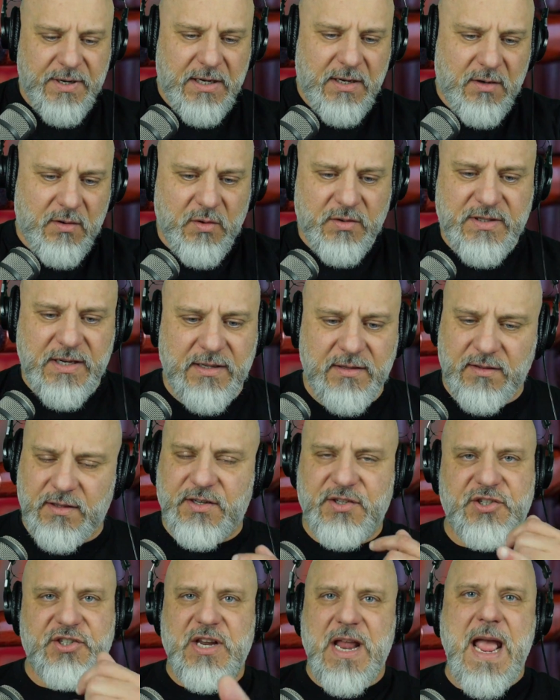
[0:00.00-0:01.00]
who's like the
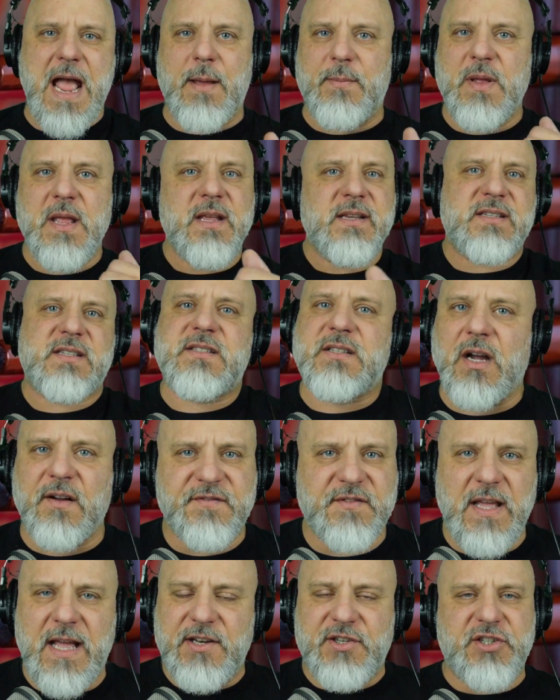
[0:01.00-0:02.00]
jab, stuff
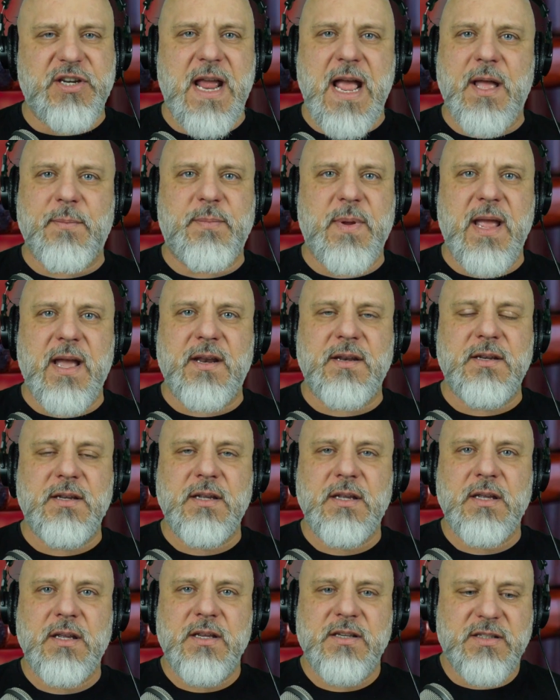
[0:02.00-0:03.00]
that jab, man.
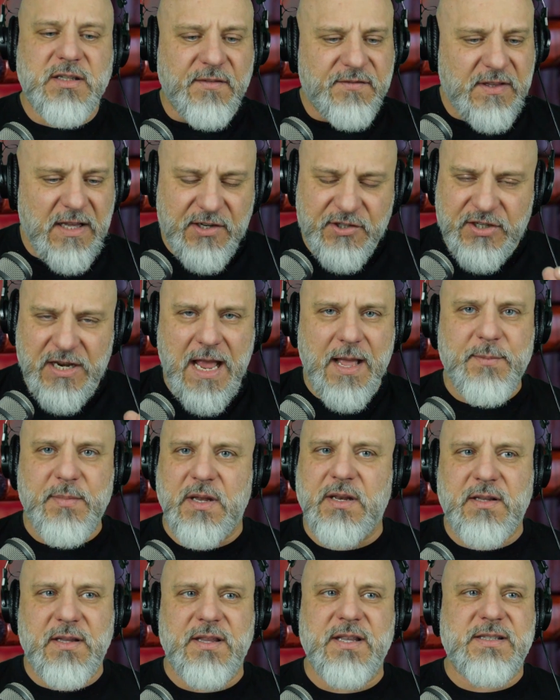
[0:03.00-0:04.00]
Stuff that jab,
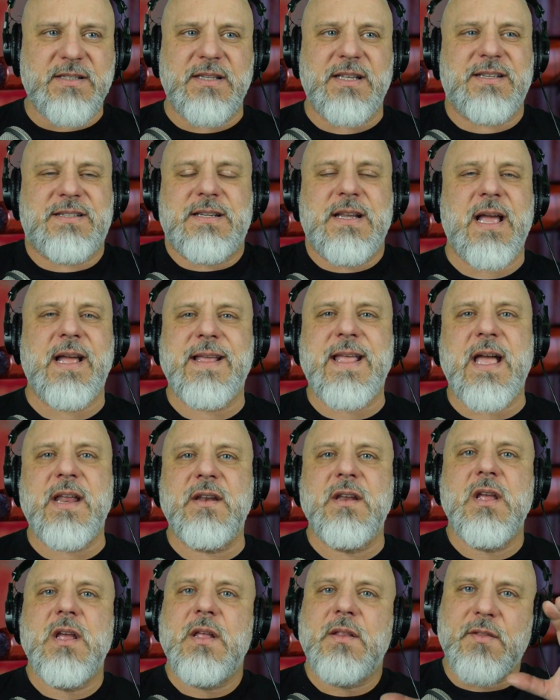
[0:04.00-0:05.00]
and
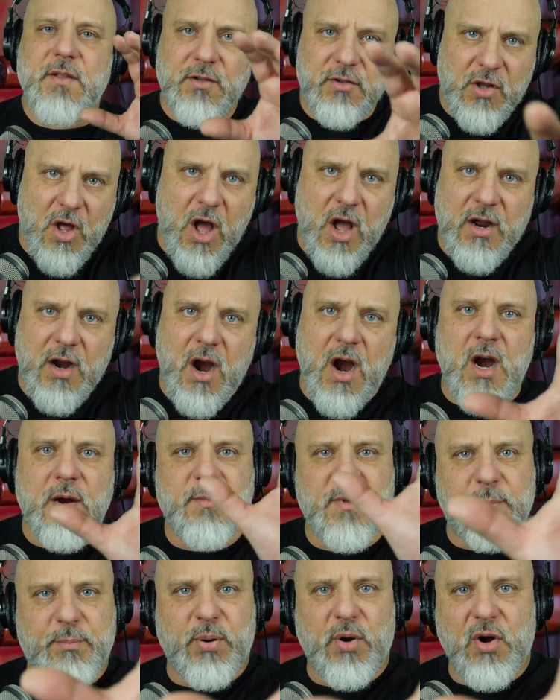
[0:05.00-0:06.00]
again, the long arm,
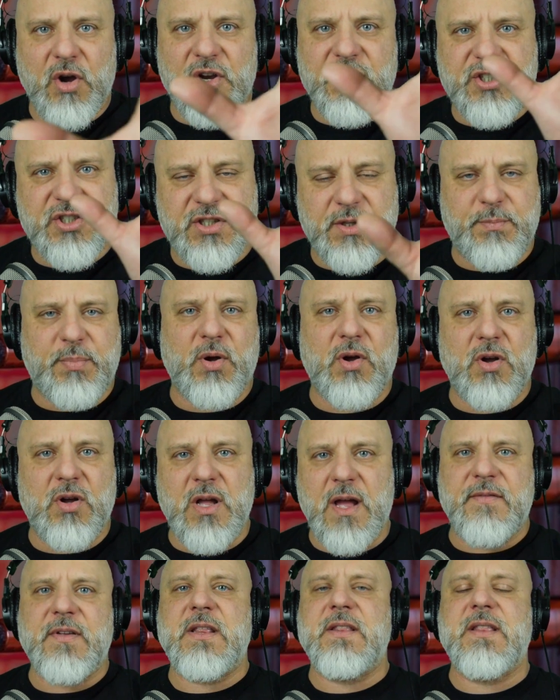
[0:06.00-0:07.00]
the push, the pull,
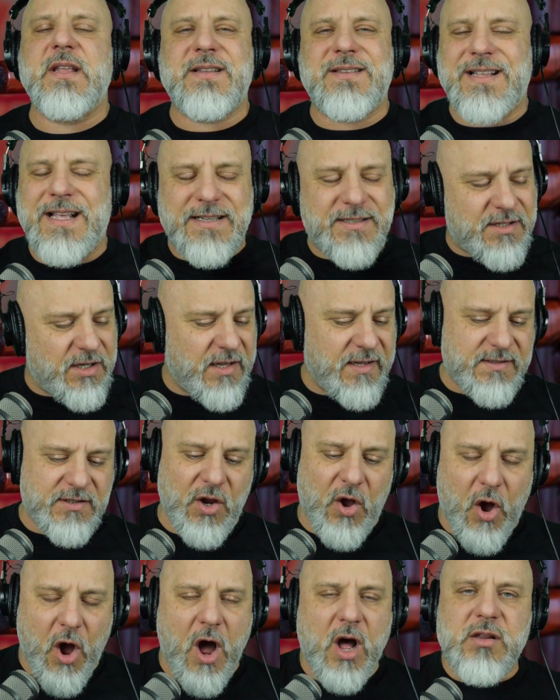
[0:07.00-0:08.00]
everything. It's
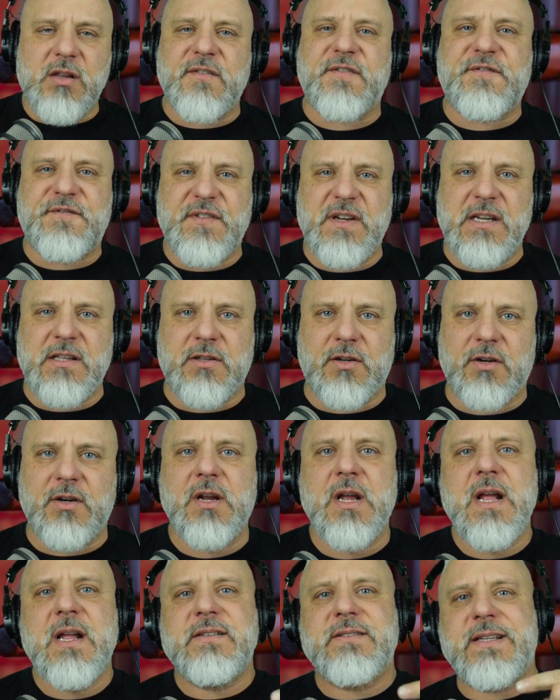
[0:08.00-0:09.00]
all a feeler
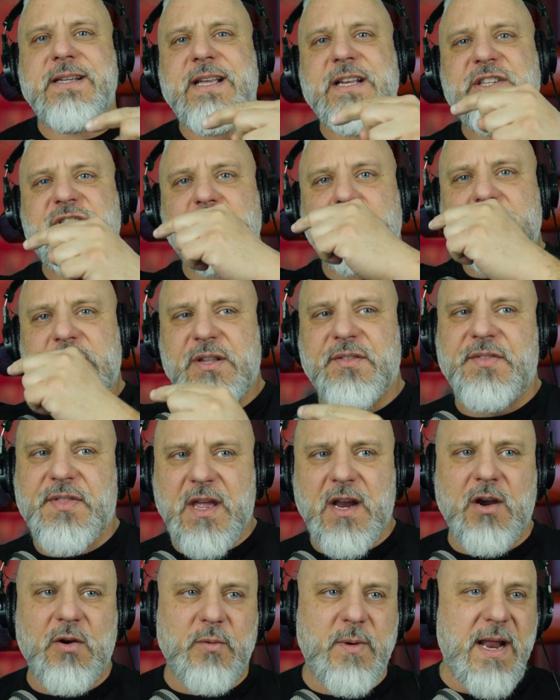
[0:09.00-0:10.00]
to get you into
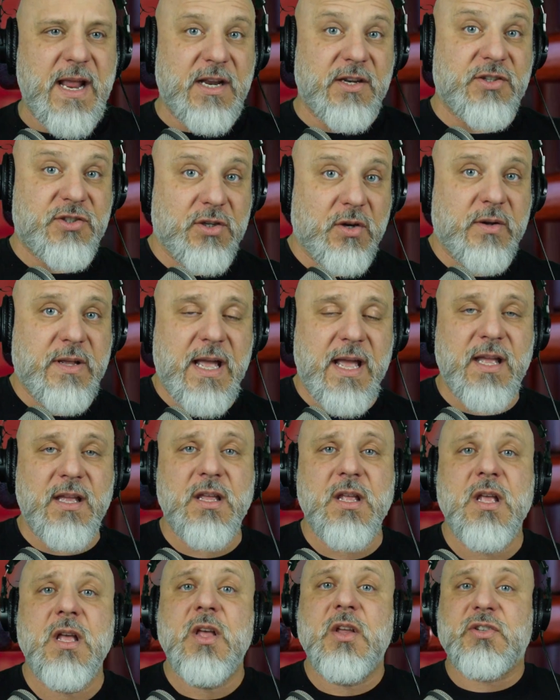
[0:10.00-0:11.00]
their range. Okay,
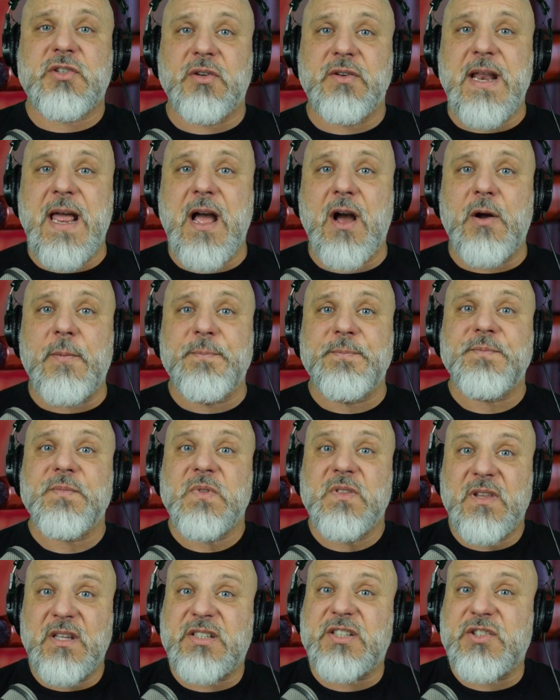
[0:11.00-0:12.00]
so now
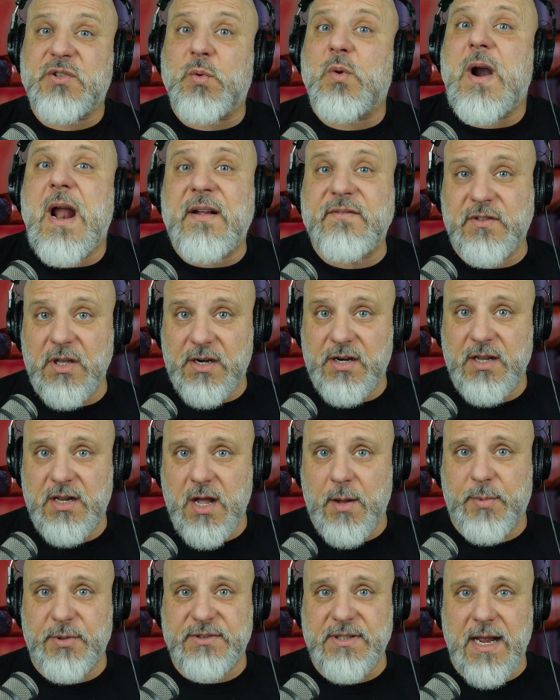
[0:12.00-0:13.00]
this is where I've done it a
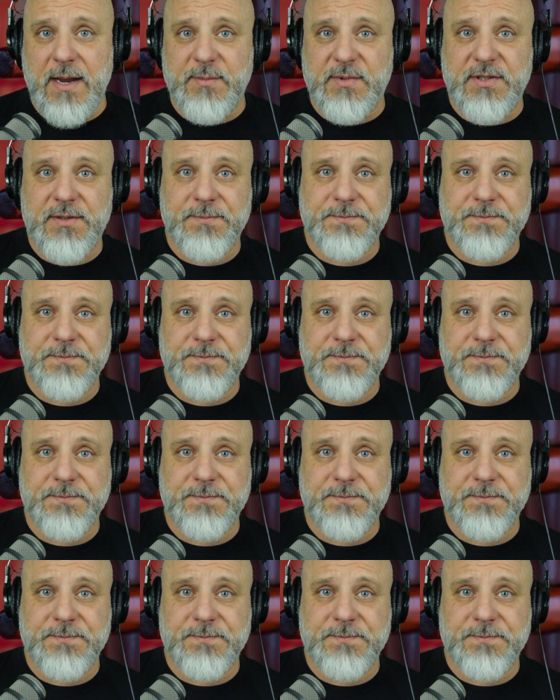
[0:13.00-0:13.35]
couple times.